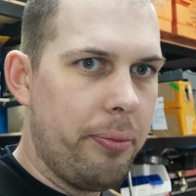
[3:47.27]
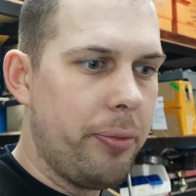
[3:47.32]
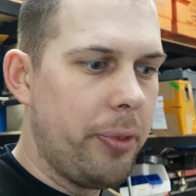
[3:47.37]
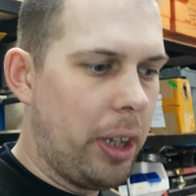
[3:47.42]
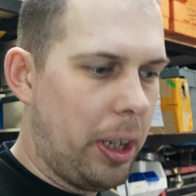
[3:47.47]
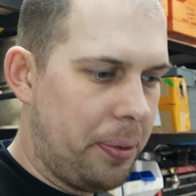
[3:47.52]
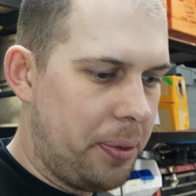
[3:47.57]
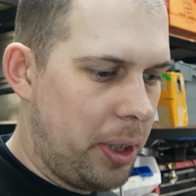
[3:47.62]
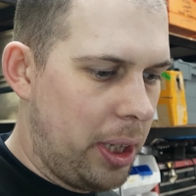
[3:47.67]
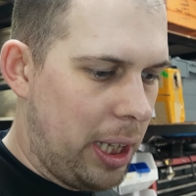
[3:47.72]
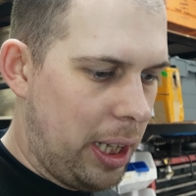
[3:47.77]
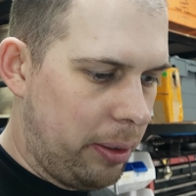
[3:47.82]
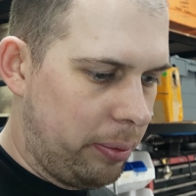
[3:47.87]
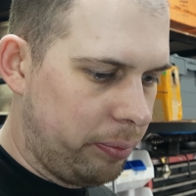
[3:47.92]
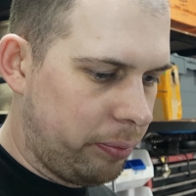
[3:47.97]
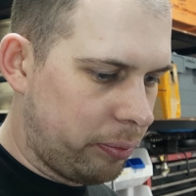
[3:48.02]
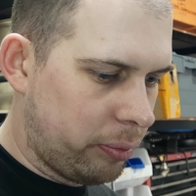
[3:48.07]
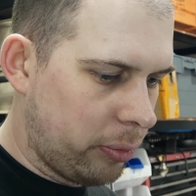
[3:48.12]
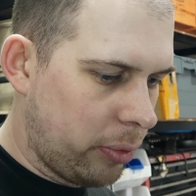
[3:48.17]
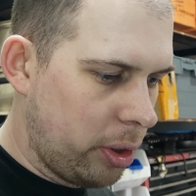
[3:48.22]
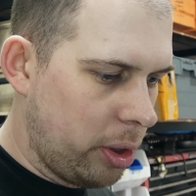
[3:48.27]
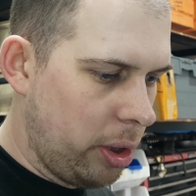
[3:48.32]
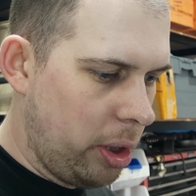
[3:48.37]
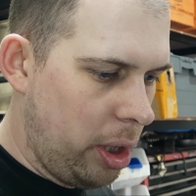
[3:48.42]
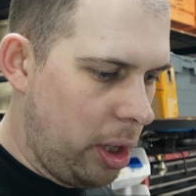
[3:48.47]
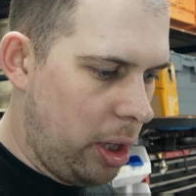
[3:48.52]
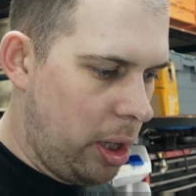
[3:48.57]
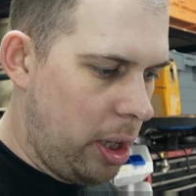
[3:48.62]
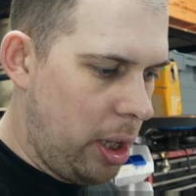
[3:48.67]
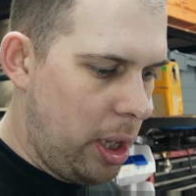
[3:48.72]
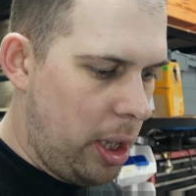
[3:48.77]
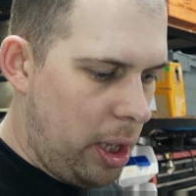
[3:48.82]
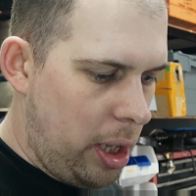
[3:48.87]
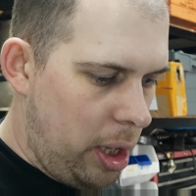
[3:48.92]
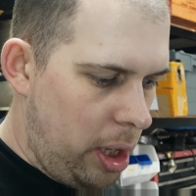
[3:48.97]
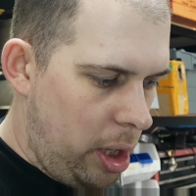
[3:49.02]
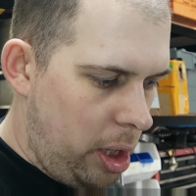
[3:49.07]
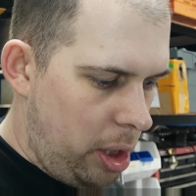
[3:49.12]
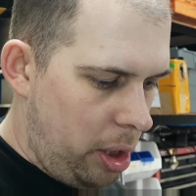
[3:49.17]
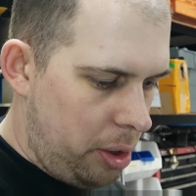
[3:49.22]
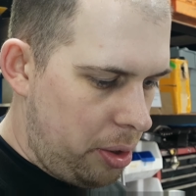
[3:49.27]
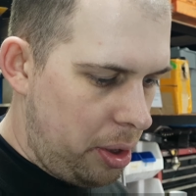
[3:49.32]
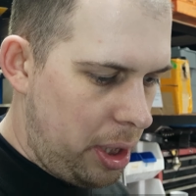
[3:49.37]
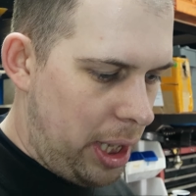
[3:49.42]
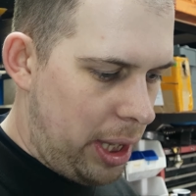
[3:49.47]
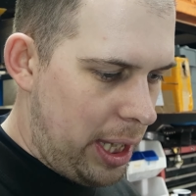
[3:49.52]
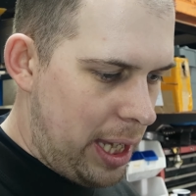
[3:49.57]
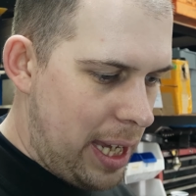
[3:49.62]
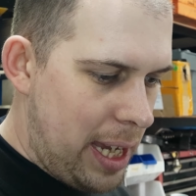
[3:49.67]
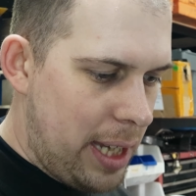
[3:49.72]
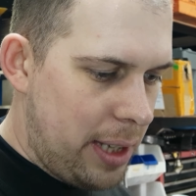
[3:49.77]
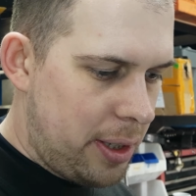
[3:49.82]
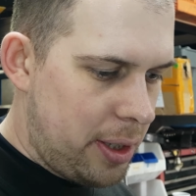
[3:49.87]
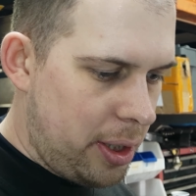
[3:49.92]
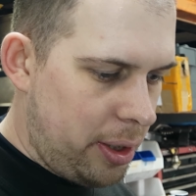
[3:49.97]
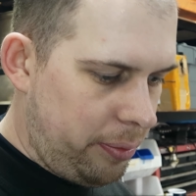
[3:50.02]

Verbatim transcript: after that. So yeah, the heat.